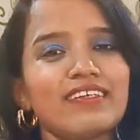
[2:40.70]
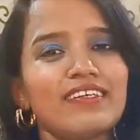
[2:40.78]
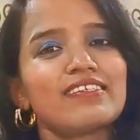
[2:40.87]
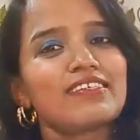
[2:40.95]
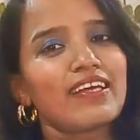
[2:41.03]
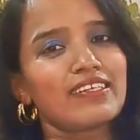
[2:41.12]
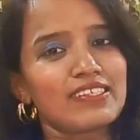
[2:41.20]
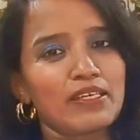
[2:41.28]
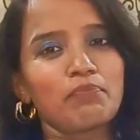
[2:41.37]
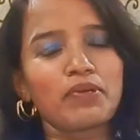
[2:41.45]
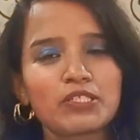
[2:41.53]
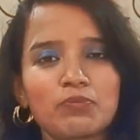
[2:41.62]
It is like
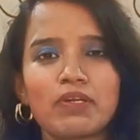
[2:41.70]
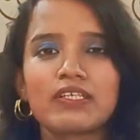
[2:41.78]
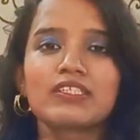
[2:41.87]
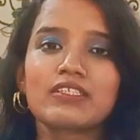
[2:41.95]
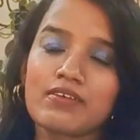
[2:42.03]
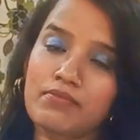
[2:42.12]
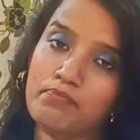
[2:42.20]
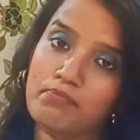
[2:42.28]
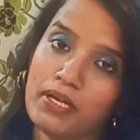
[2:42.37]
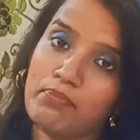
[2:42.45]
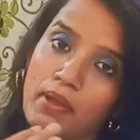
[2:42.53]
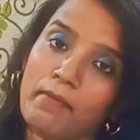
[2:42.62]
C++
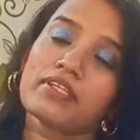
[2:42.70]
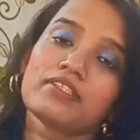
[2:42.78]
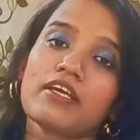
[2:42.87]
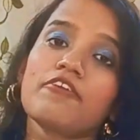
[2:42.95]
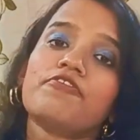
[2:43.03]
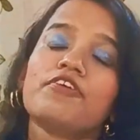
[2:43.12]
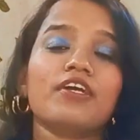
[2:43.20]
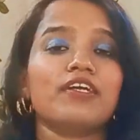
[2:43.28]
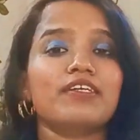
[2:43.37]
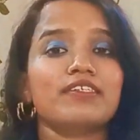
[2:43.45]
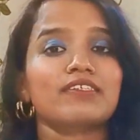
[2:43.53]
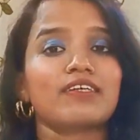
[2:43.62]
but memory safe.
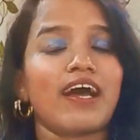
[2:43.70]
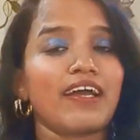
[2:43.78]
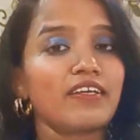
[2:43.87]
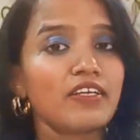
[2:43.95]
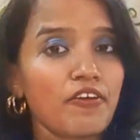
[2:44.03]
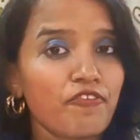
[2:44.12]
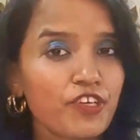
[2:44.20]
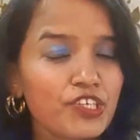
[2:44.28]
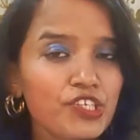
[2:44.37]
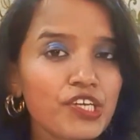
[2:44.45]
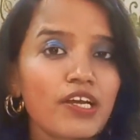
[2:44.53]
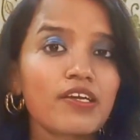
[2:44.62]
It is highly
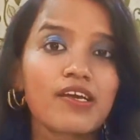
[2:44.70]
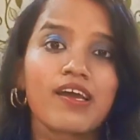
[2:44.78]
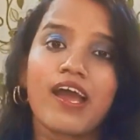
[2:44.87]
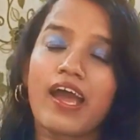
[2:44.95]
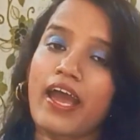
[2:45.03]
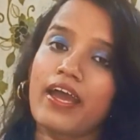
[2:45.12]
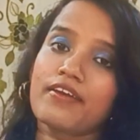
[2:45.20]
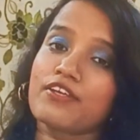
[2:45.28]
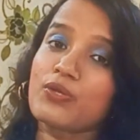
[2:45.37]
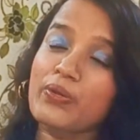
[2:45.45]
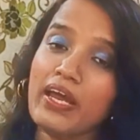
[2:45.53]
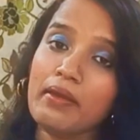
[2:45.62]
efficient
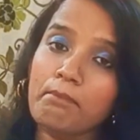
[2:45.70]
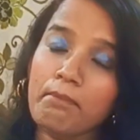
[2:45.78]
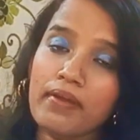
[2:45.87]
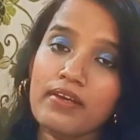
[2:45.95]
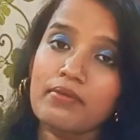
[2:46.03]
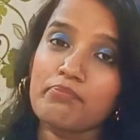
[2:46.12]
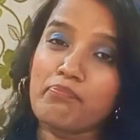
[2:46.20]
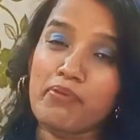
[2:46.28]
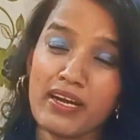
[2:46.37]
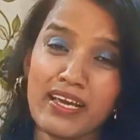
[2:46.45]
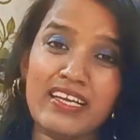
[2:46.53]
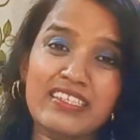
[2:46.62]
and you can build
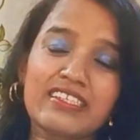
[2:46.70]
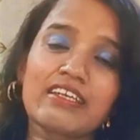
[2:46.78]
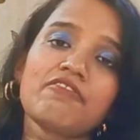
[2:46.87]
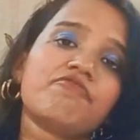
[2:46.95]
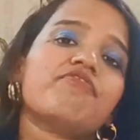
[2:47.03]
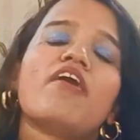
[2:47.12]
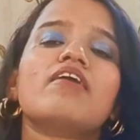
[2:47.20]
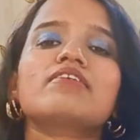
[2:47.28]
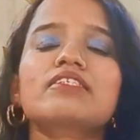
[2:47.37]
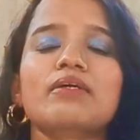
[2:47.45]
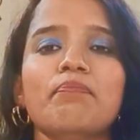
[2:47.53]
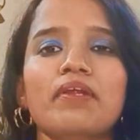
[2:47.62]
blazing
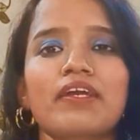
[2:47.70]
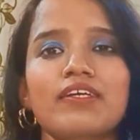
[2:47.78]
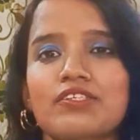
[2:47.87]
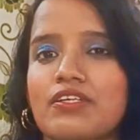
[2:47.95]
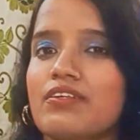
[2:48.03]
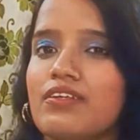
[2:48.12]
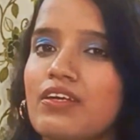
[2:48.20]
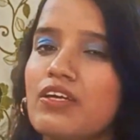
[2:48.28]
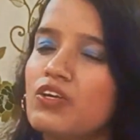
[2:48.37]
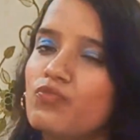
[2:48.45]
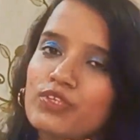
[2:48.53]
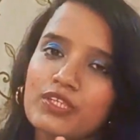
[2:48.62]
fast application
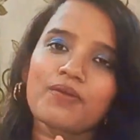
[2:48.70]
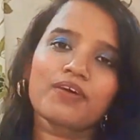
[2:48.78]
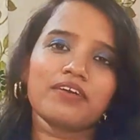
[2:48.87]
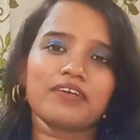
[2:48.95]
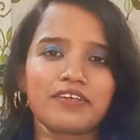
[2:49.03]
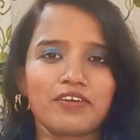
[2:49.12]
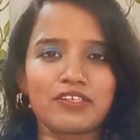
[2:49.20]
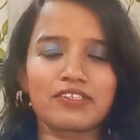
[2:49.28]
without hurting